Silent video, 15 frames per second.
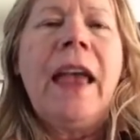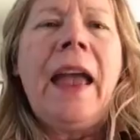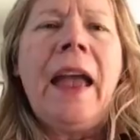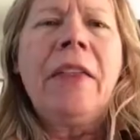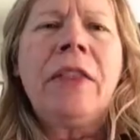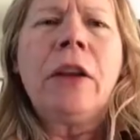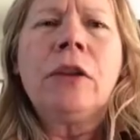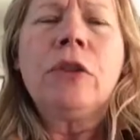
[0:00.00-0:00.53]

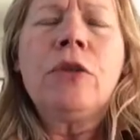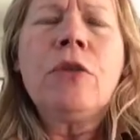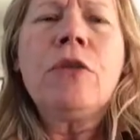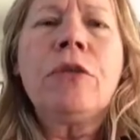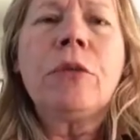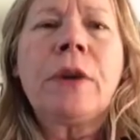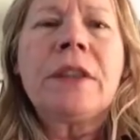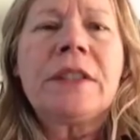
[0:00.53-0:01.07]
And the
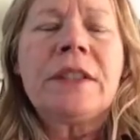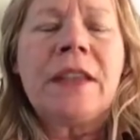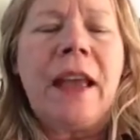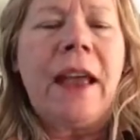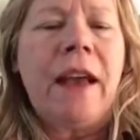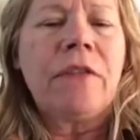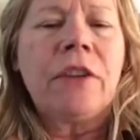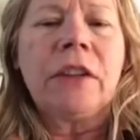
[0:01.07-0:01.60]
Lutherans
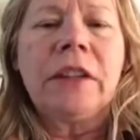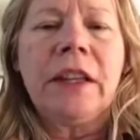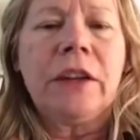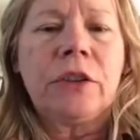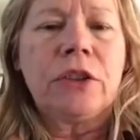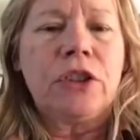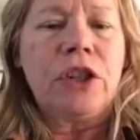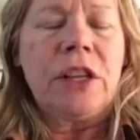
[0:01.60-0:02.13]
have a
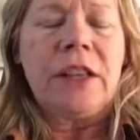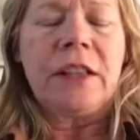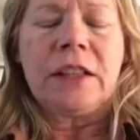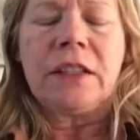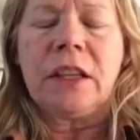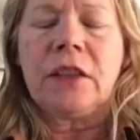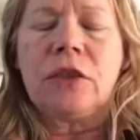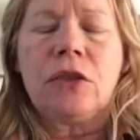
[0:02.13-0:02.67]
liturgy
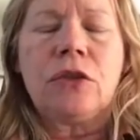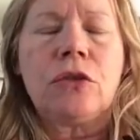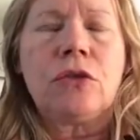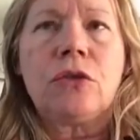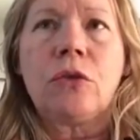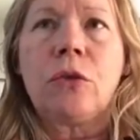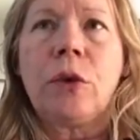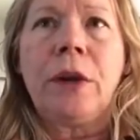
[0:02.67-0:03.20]
that's
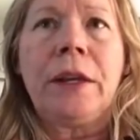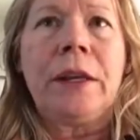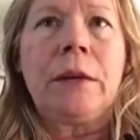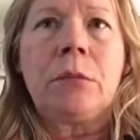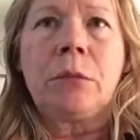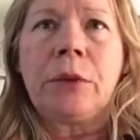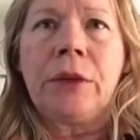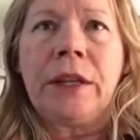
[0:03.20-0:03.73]

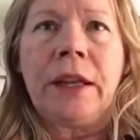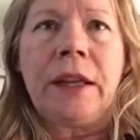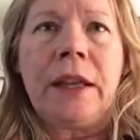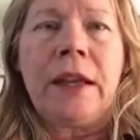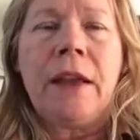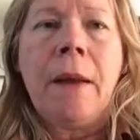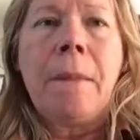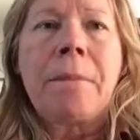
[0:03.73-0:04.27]

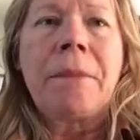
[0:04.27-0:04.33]
extremely